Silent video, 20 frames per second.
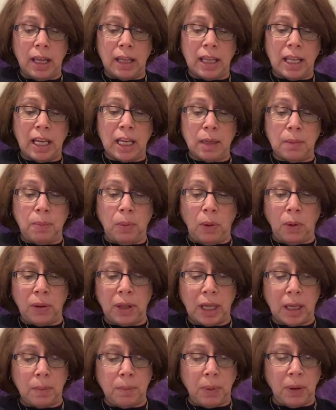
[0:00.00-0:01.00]
They had both
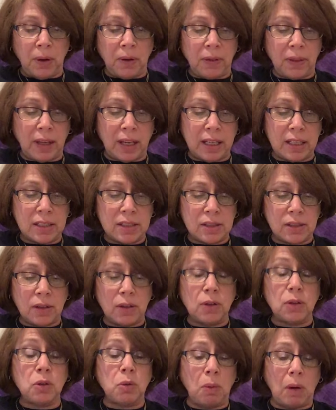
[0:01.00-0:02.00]
had birthdays,
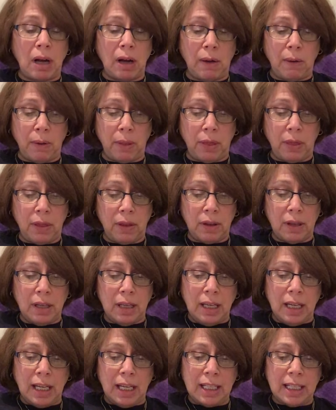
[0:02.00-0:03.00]
their 12th,
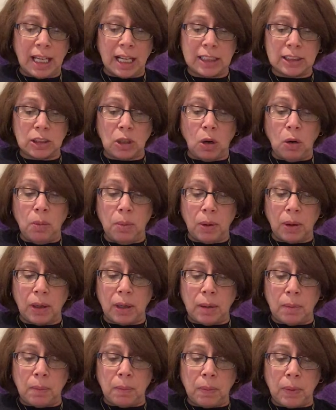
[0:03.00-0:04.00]
in October,
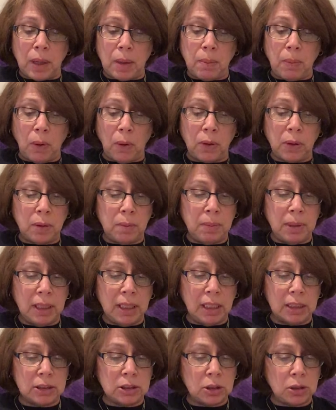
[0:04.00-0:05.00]
and they both had
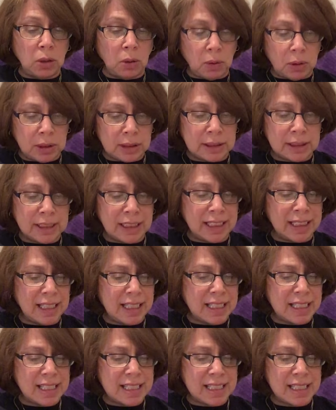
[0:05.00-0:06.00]
begun to notice
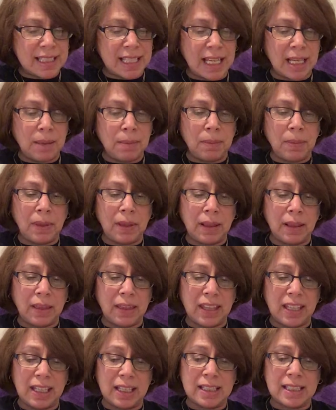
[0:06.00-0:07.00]
the same
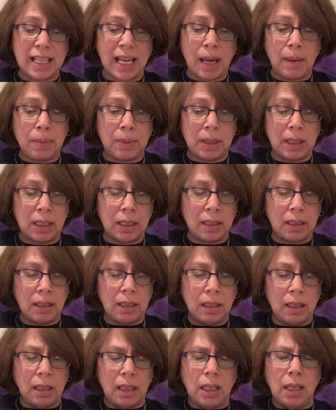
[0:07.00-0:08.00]
things happening.
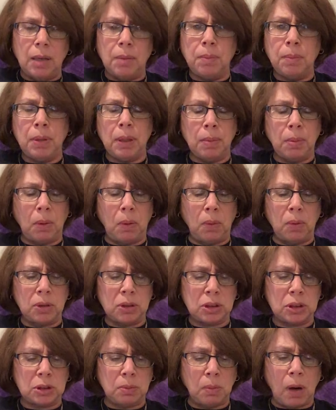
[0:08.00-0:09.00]
People were
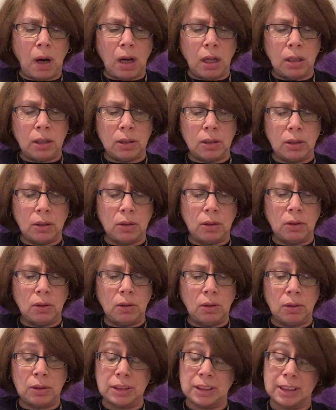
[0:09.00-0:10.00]
smaller,
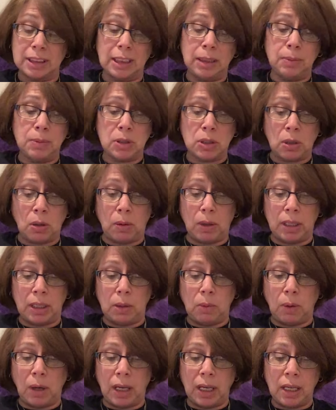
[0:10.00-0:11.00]
or seemed so
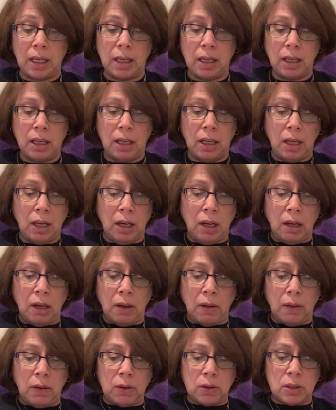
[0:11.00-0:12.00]
anyway.
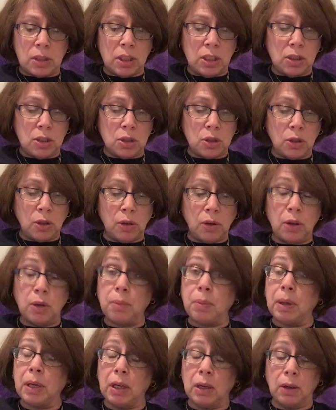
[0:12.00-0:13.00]
Their teacher, their
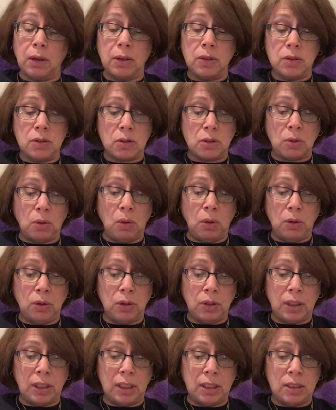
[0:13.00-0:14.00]
parents,
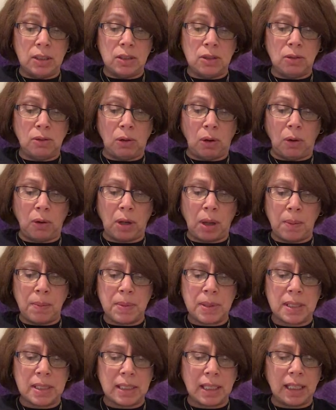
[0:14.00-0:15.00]
older kids, grown
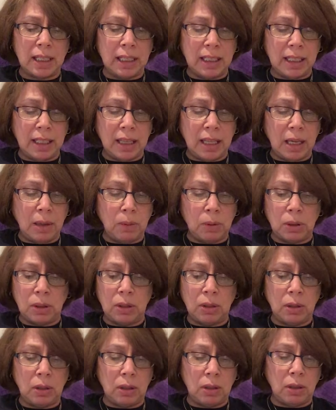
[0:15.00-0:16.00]
up, suddenly they were
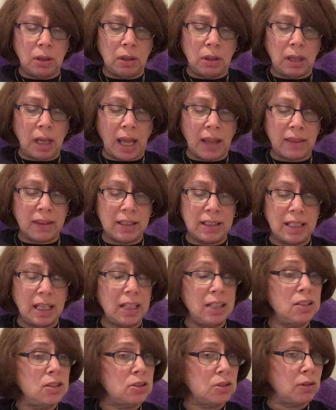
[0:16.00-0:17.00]
not the
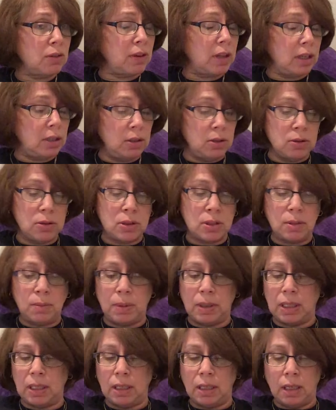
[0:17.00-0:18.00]
danger they used to
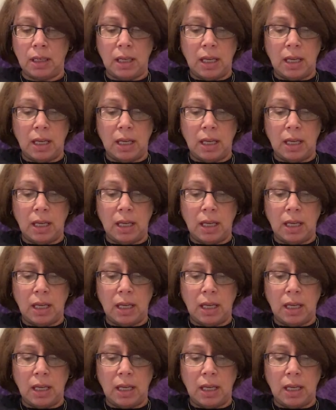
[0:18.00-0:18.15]
be.